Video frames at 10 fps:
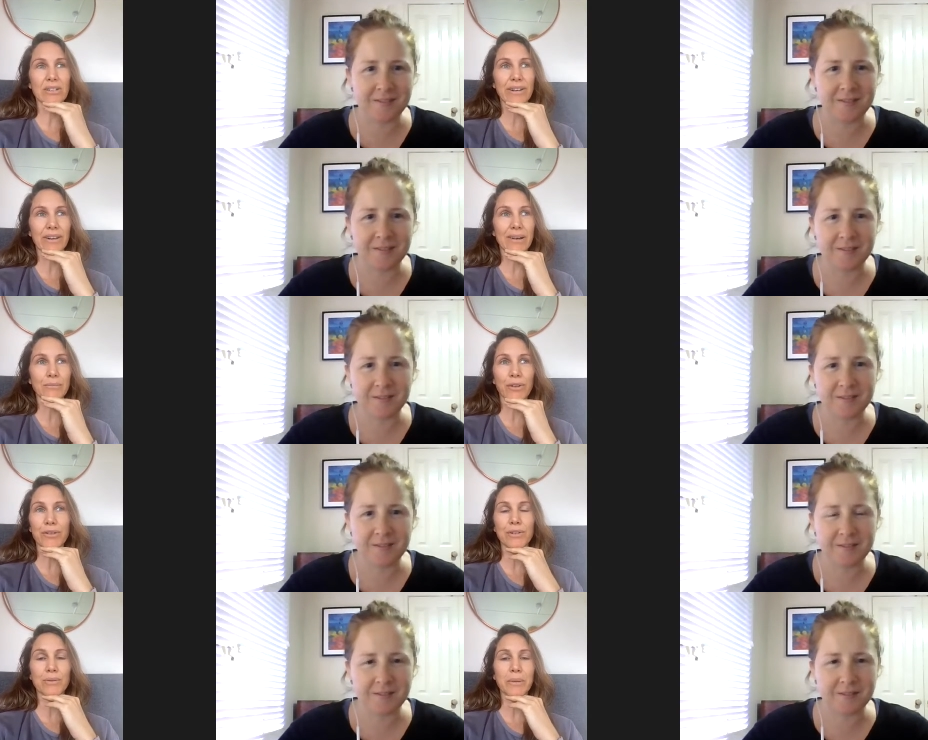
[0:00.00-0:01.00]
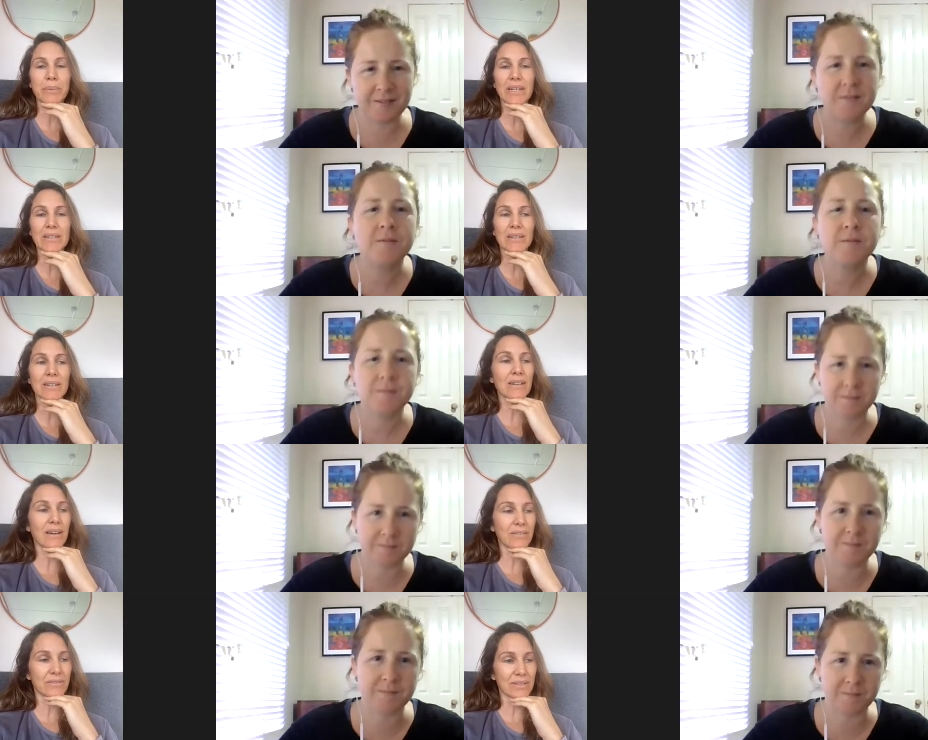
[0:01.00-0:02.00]
Speaker 1: her, like I'm losing all my passion.
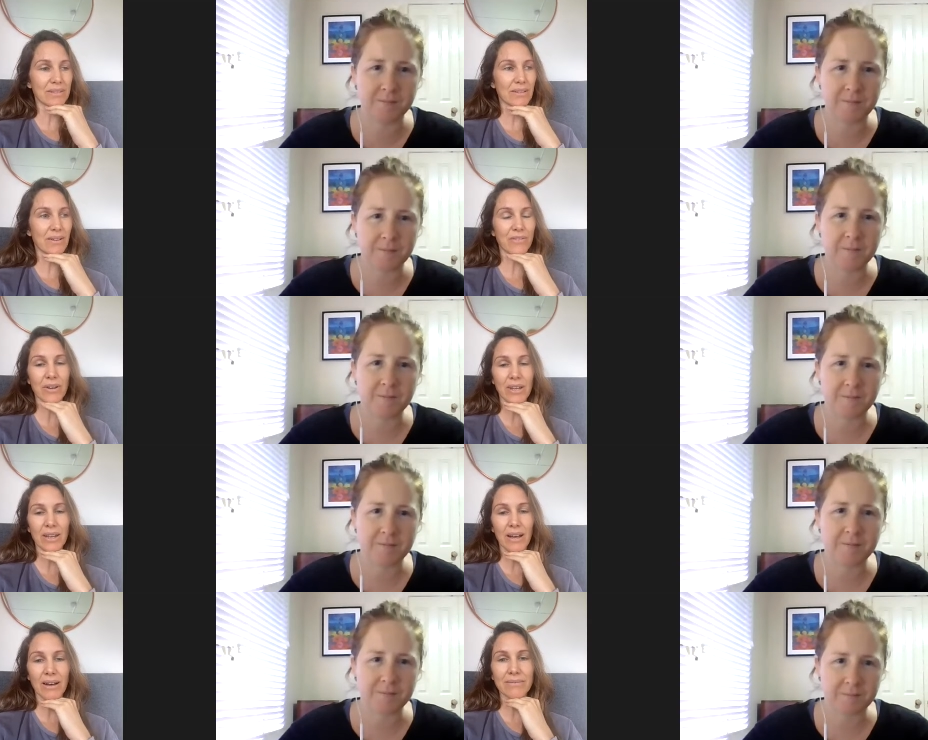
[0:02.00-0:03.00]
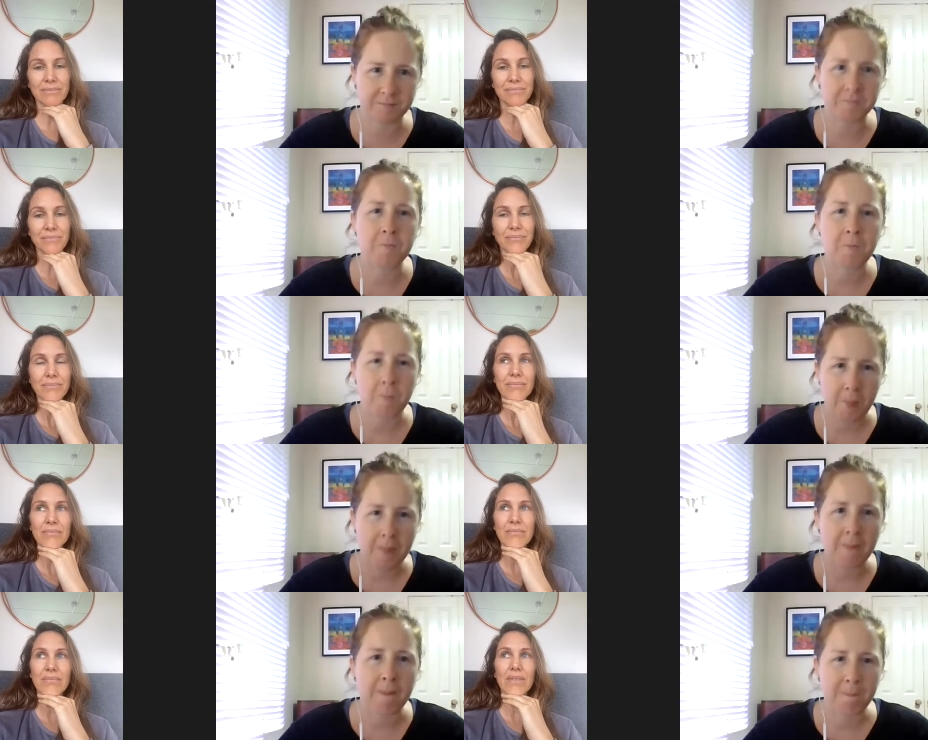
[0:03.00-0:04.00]
I've mm. just, I've got to get out.
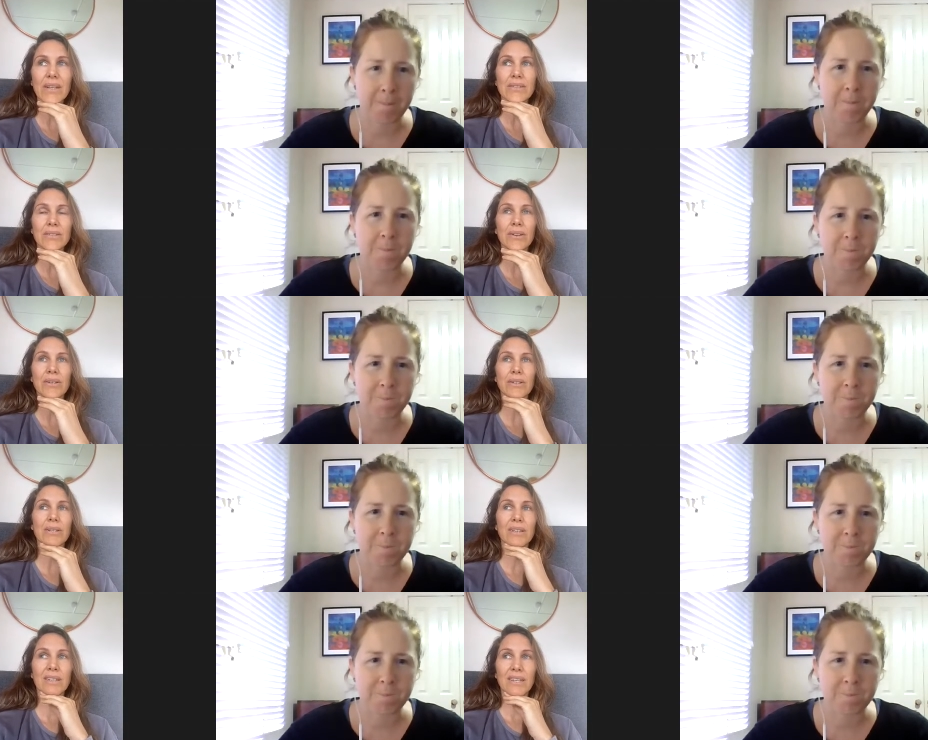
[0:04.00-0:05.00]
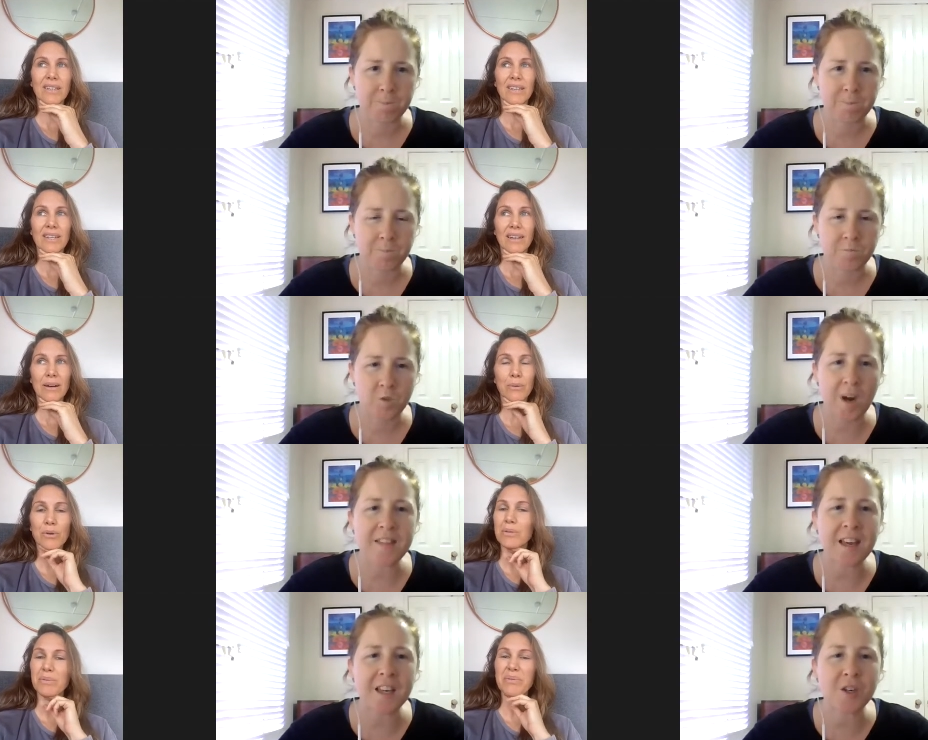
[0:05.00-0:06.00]
So I Great
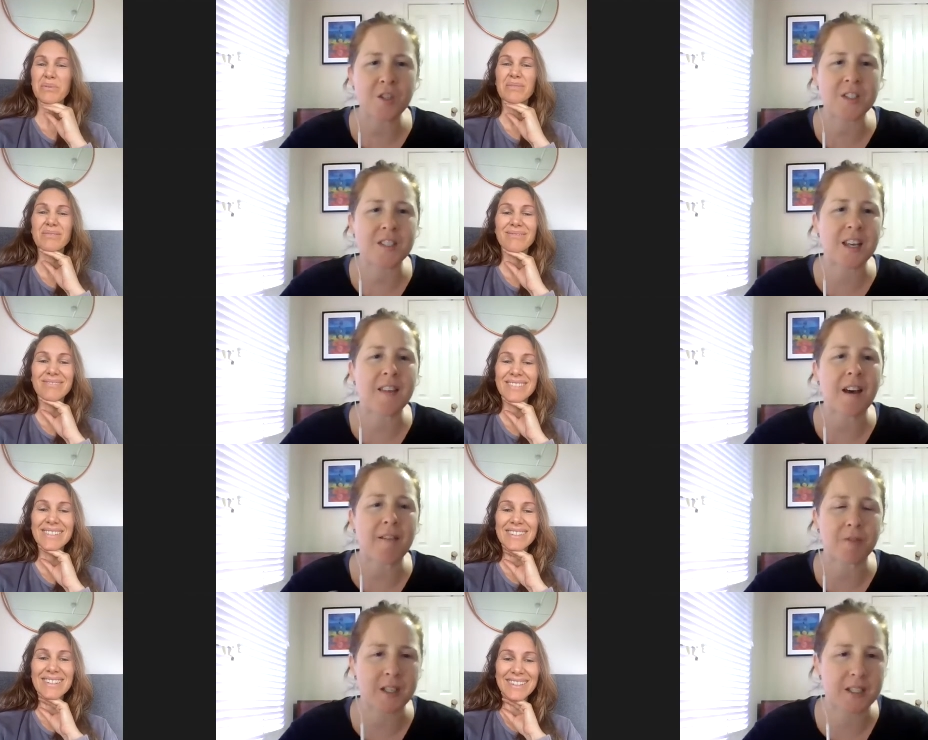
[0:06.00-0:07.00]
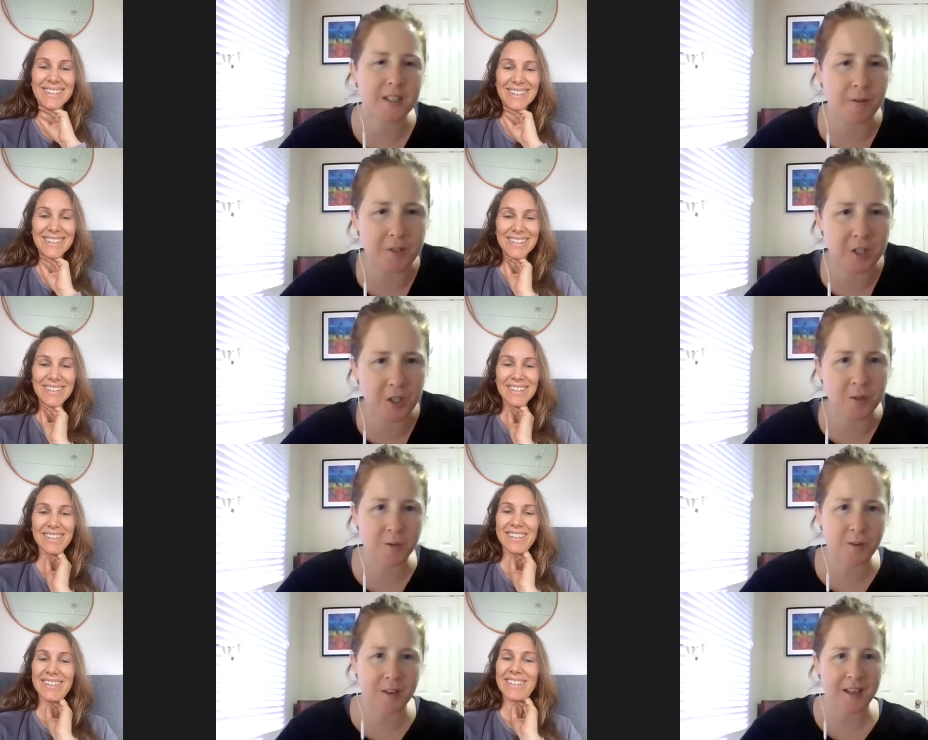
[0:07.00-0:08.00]
that up-
Speaker 2: you could see that for yourself too.
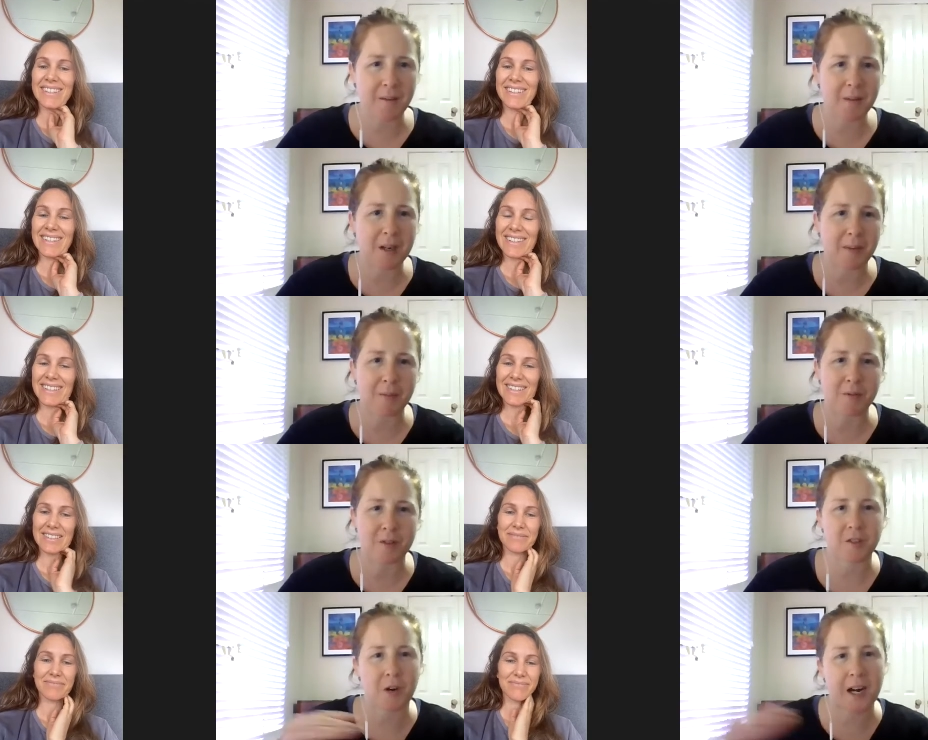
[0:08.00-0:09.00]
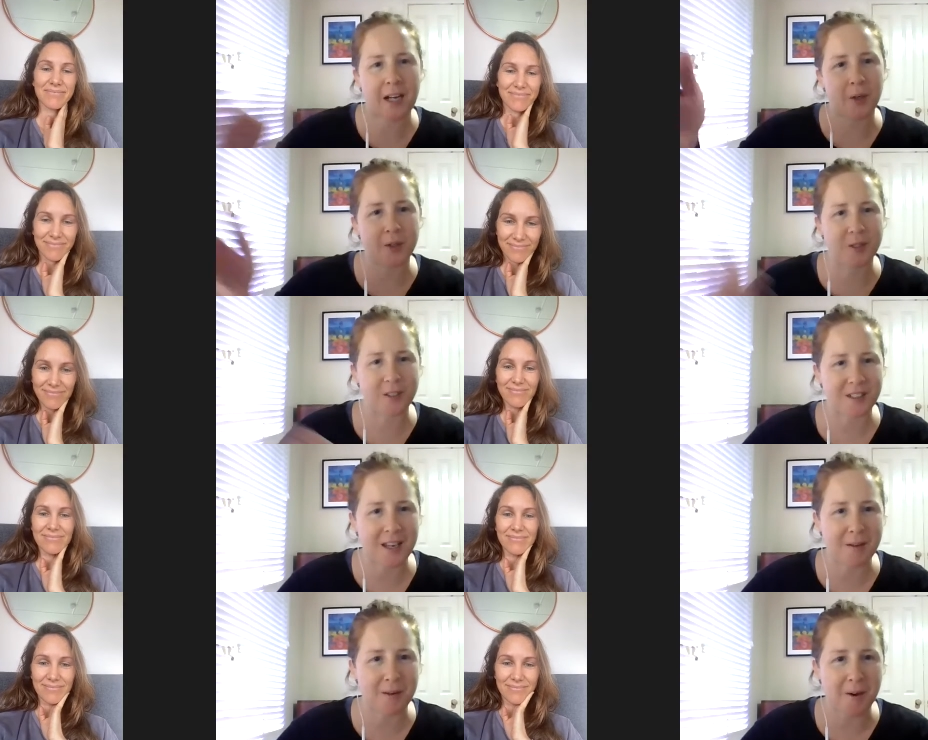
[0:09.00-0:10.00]
Like how many people just crack on and
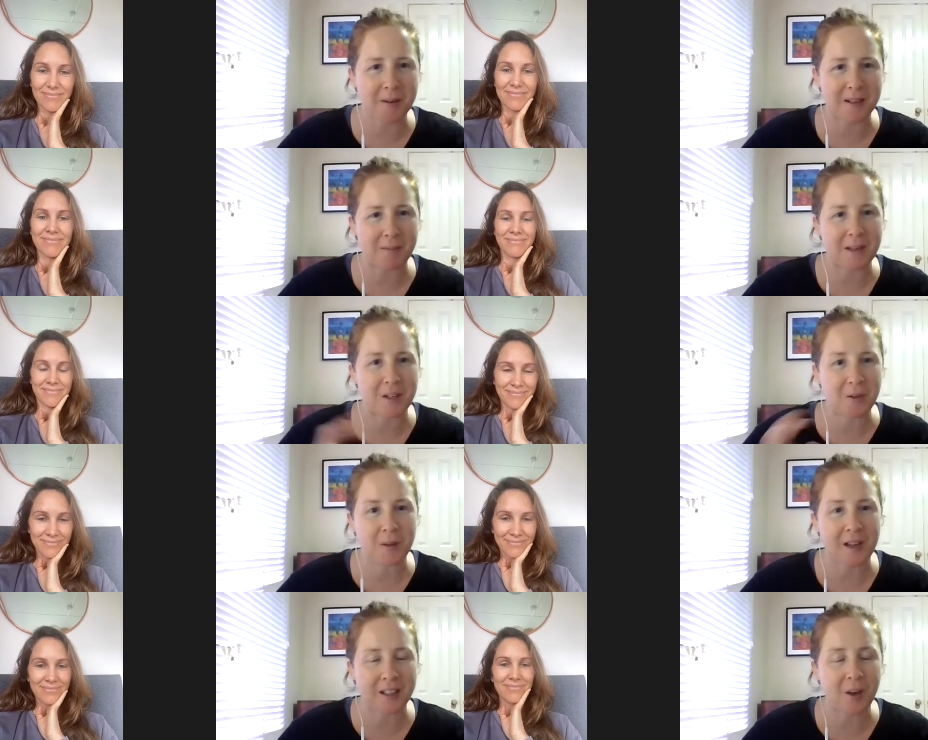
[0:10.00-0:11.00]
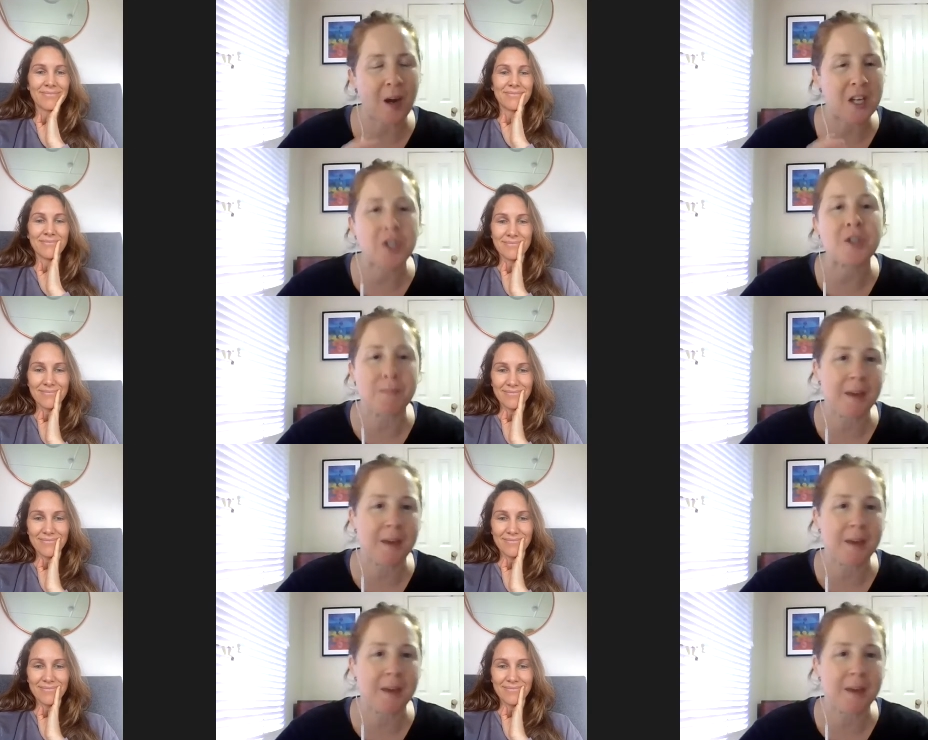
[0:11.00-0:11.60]
keep going, but you were like, no, I choose